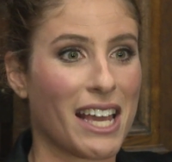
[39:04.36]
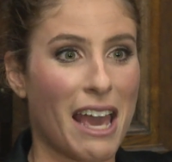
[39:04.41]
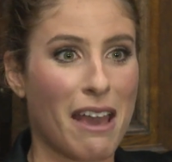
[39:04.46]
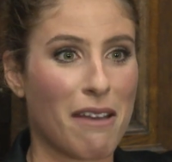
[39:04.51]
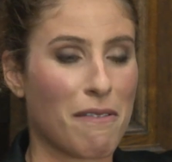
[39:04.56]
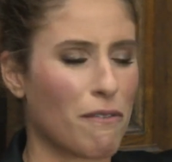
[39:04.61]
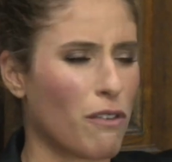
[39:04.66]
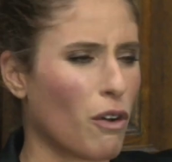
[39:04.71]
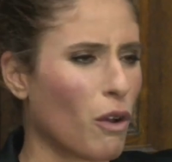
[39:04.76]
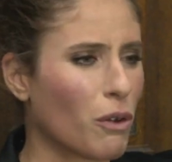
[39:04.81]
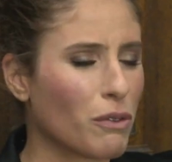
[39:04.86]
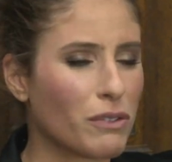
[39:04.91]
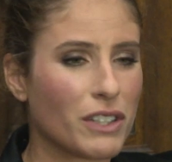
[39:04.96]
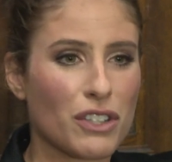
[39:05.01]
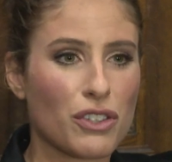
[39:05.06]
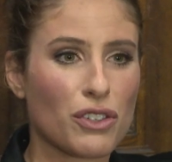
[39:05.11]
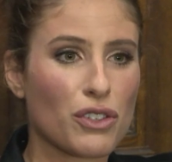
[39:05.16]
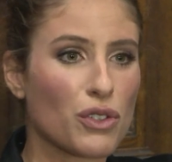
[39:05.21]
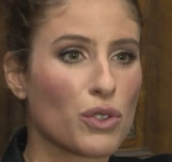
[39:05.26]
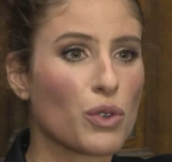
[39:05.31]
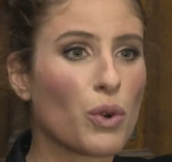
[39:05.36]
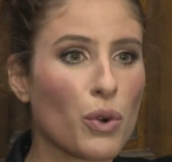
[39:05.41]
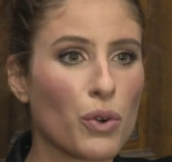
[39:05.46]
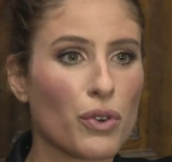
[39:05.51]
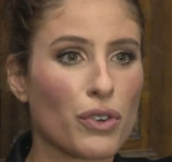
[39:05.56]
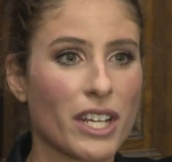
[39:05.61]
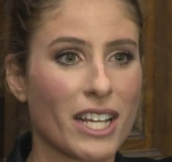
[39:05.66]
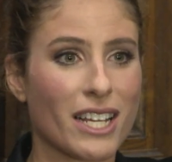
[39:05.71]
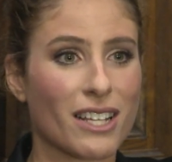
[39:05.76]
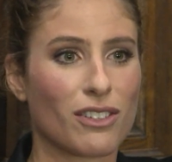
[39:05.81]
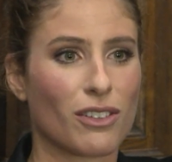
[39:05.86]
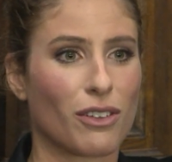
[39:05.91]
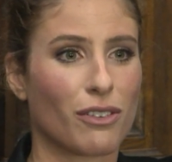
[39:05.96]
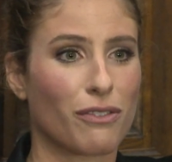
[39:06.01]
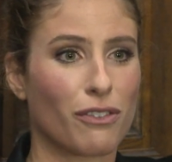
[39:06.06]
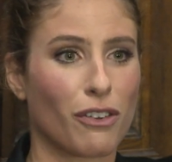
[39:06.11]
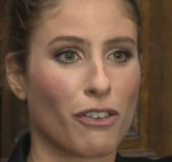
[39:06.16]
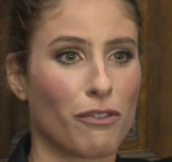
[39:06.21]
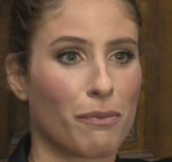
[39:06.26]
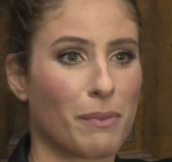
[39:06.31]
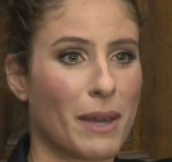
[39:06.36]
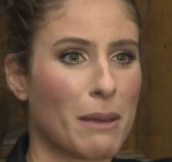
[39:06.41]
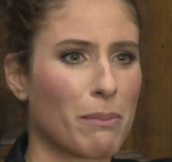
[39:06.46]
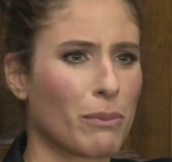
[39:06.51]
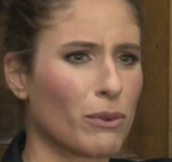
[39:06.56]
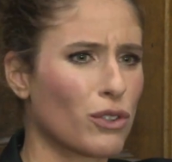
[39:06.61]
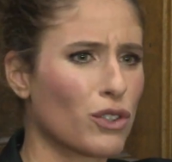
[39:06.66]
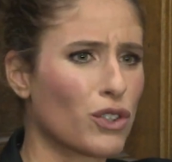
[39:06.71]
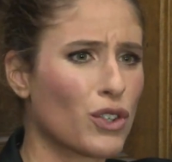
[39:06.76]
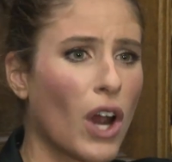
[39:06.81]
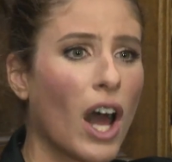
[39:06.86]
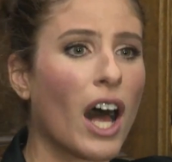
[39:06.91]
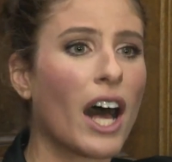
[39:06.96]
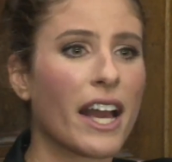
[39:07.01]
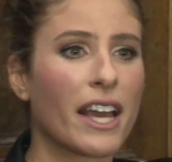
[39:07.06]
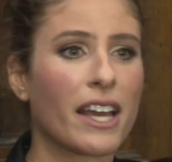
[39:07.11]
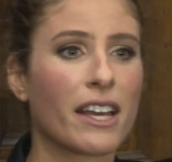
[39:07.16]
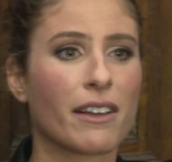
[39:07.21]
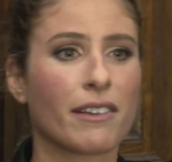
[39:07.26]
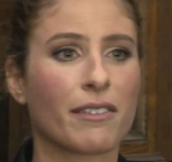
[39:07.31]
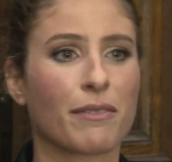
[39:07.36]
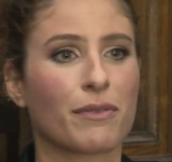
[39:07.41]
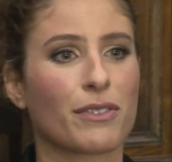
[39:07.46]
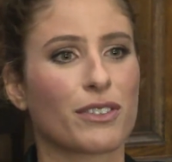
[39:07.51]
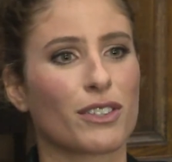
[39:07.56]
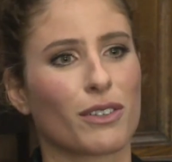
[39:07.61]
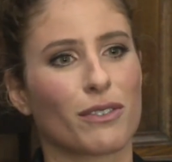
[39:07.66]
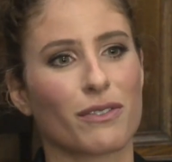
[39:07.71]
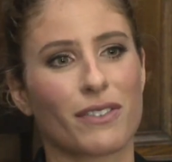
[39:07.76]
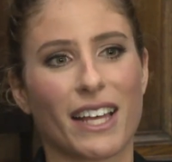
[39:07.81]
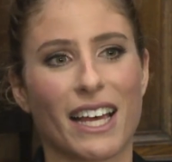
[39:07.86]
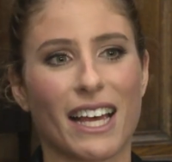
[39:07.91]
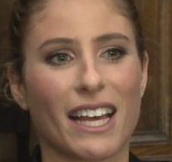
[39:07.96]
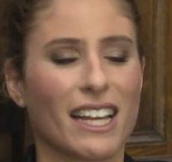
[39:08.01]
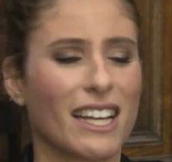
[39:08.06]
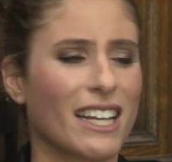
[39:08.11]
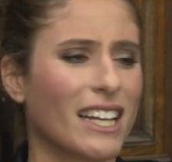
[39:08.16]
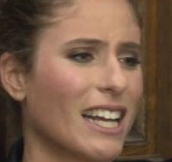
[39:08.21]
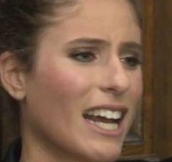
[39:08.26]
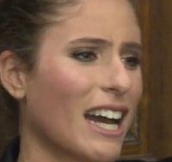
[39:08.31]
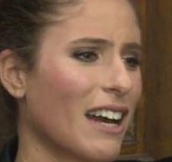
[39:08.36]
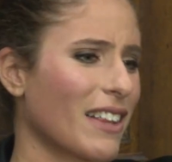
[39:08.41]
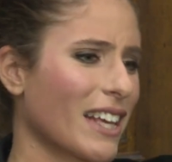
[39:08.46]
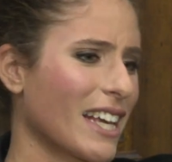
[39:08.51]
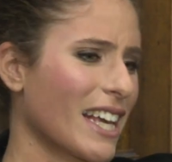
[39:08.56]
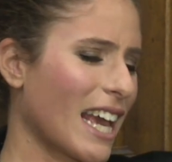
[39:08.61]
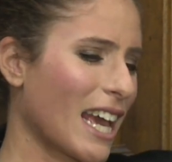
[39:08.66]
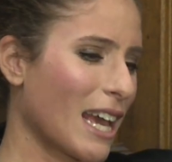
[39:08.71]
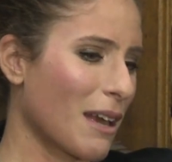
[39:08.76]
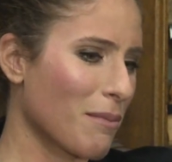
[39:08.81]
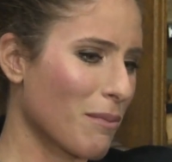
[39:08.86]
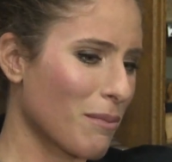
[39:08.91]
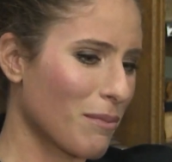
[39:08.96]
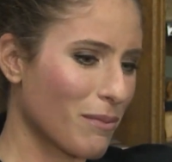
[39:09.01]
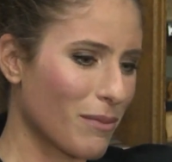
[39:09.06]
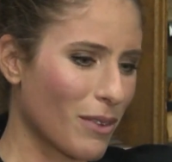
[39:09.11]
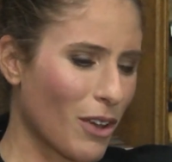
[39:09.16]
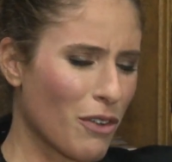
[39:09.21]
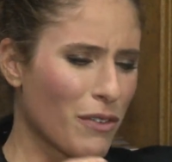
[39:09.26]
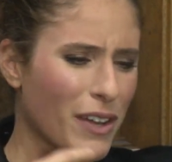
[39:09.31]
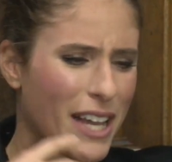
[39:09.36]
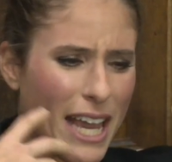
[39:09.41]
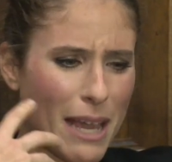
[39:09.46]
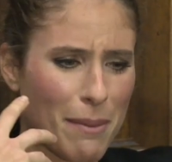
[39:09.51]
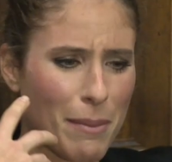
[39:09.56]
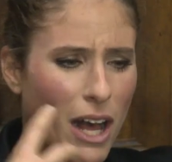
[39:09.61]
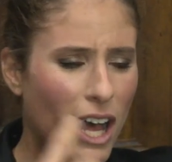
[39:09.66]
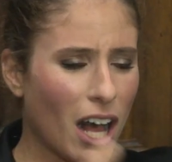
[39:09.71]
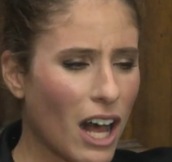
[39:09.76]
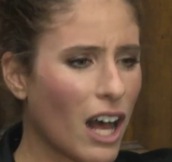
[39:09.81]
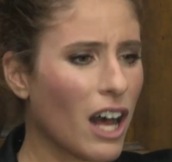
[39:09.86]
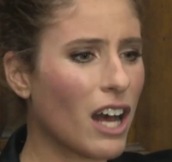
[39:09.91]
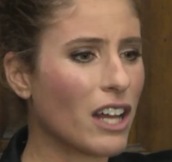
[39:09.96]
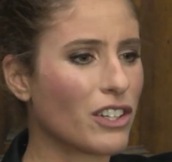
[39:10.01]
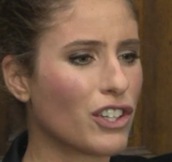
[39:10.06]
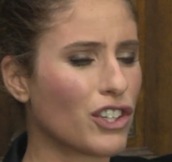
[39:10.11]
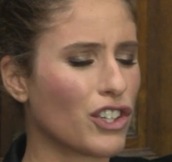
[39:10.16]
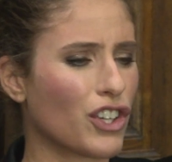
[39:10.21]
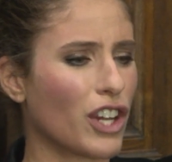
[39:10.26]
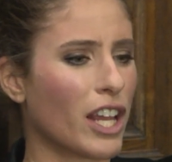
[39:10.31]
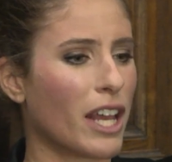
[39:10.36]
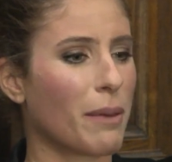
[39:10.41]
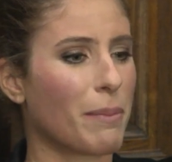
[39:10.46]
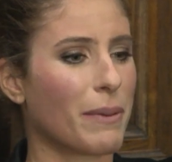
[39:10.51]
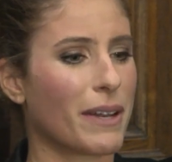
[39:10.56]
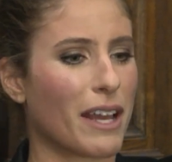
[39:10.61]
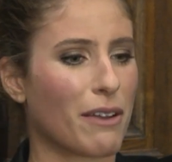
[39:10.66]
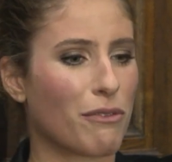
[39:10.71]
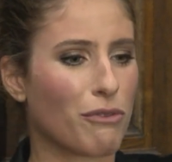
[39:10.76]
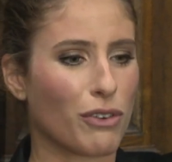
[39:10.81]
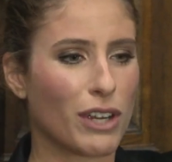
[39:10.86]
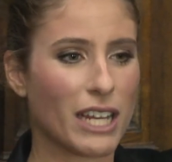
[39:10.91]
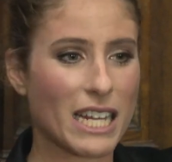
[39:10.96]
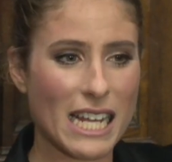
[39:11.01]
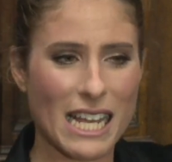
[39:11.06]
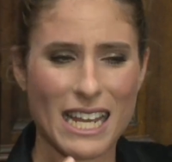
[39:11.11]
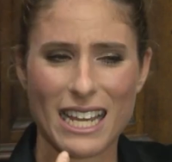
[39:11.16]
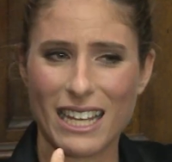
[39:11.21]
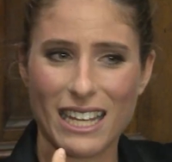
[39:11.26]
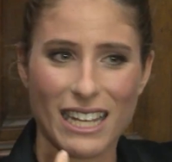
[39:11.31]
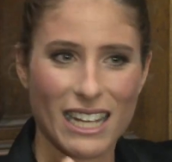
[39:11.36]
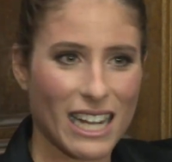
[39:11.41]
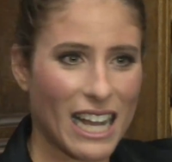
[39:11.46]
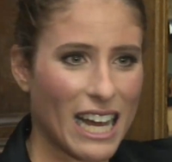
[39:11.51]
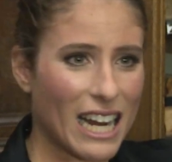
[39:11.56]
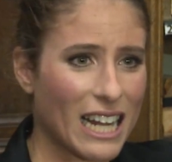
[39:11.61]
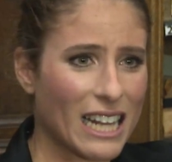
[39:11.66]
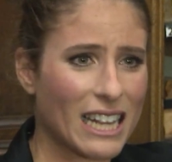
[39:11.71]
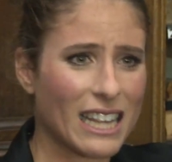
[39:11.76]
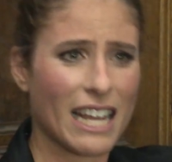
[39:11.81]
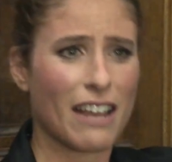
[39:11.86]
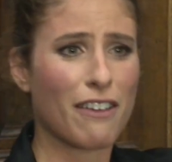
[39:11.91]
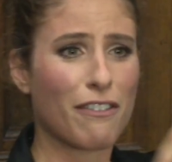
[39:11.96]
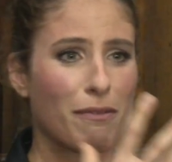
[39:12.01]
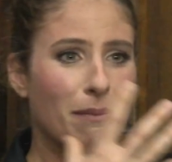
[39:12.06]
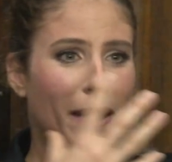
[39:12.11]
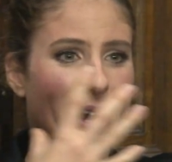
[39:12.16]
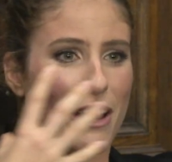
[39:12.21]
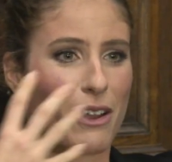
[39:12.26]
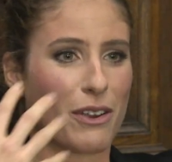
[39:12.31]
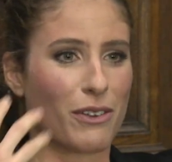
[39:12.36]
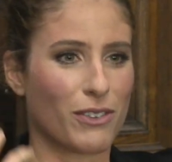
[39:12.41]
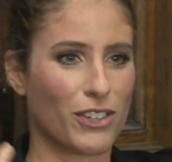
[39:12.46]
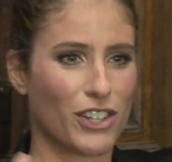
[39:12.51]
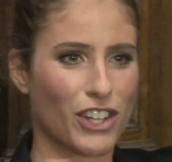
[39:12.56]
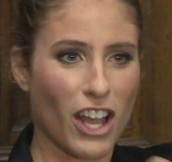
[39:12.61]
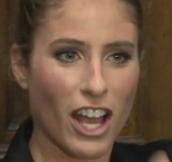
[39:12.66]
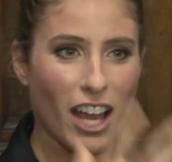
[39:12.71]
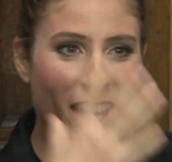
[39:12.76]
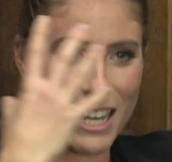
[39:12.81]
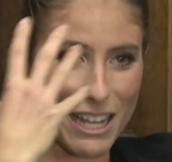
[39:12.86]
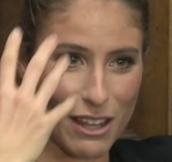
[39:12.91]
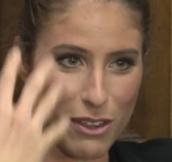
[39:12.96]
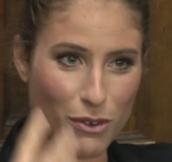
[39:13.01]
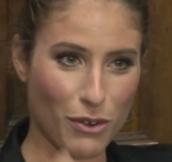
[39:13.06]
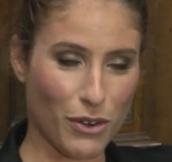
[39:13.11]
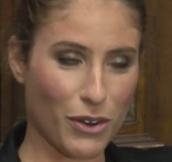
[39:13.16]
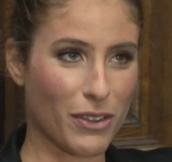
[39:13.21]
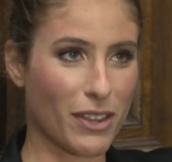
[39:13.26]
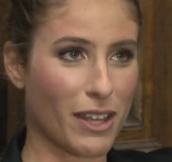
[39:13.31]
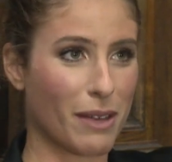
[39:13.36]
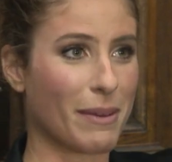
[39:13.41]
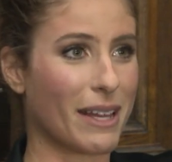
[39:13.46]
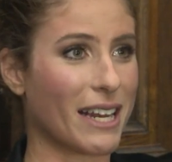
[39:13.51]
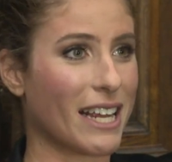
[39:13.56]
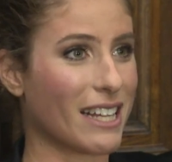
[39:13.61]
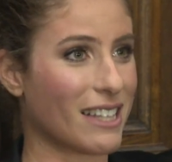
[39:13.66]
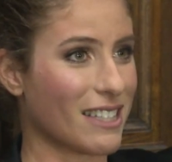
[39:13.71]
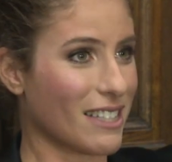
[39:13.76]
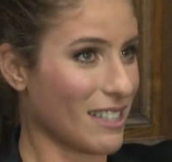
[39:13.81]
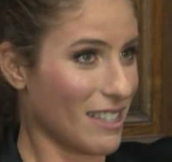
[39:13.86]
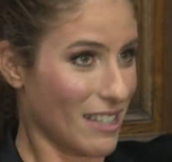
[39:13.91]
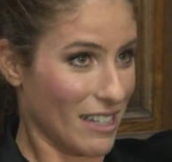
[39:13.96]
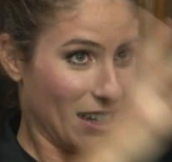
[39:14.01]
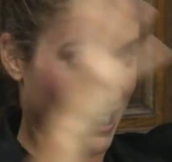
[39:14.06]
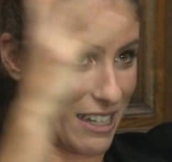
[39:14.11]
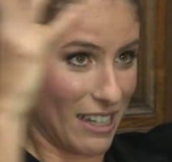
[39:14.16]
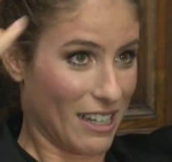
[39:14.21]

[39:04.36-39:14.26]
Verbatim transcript: get involved in stories of, of people's triumphs, of the how they came, overcame hardship, and I really kind of live my own journey through them, and it's,